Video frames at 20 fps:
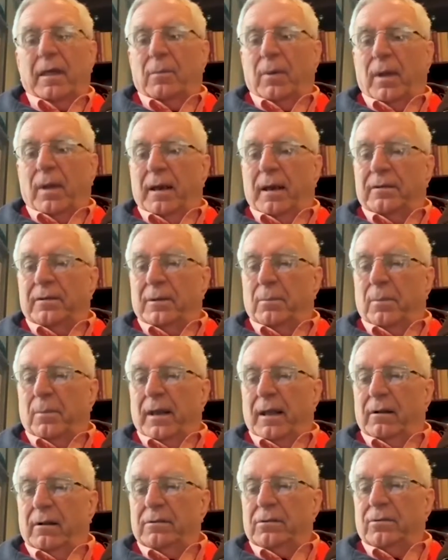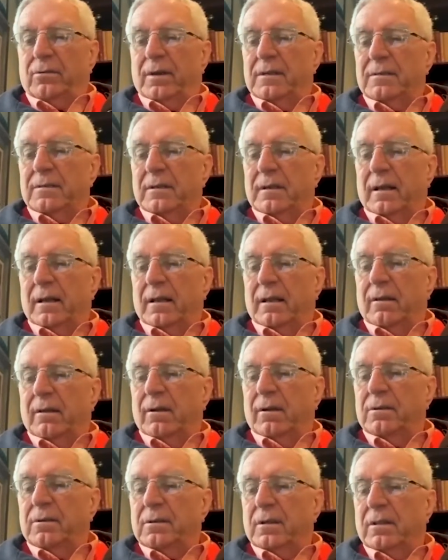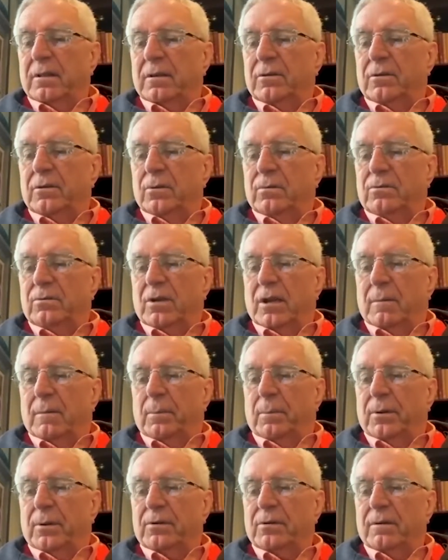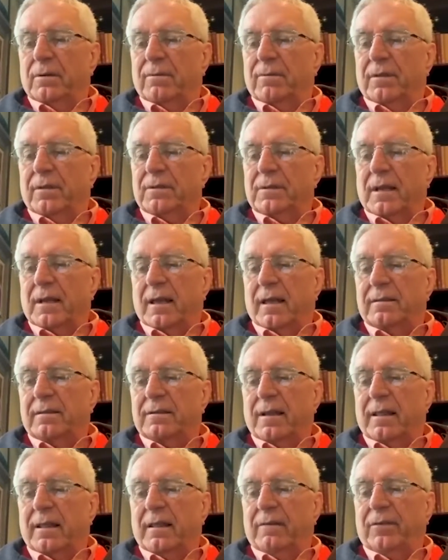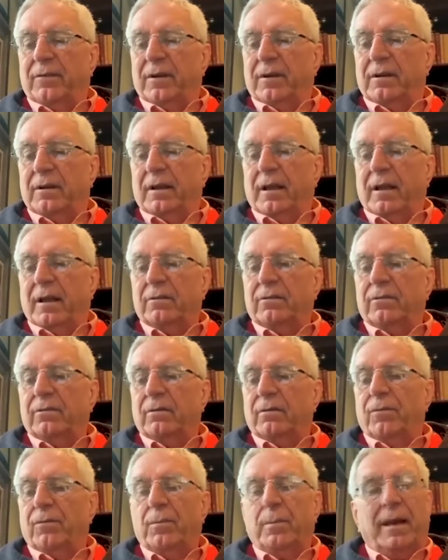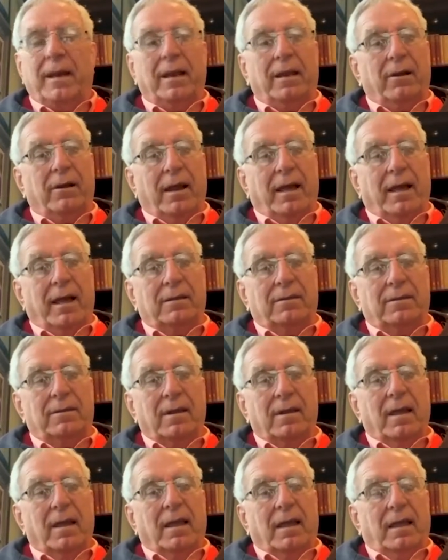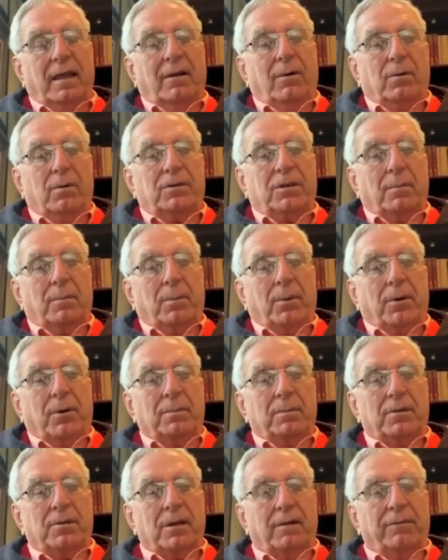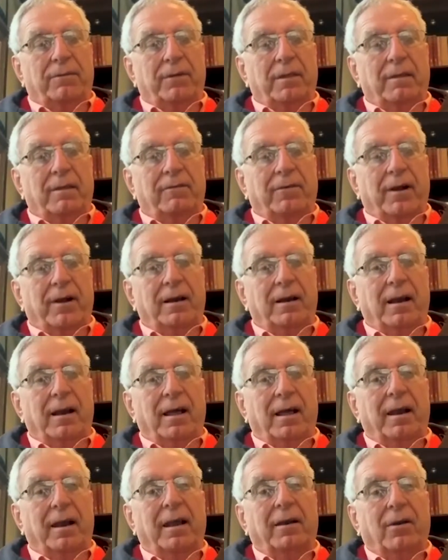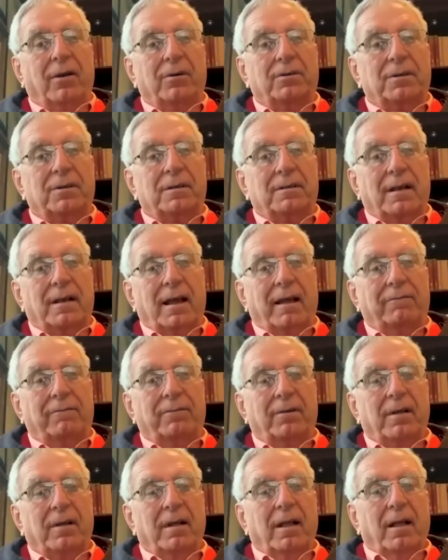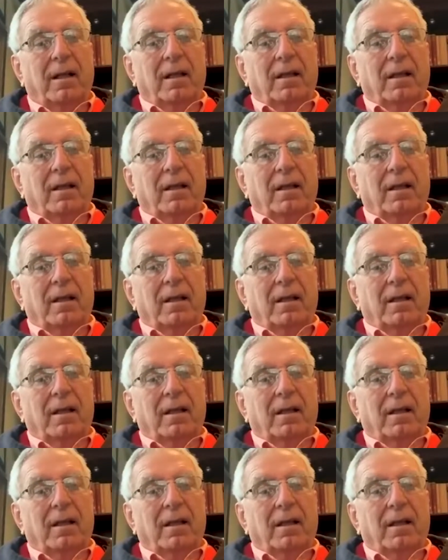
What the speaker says: And then we had somebody else recently, the new chairperson of the South African Council for Medical Aids. He also put himself in the front line and lost his life.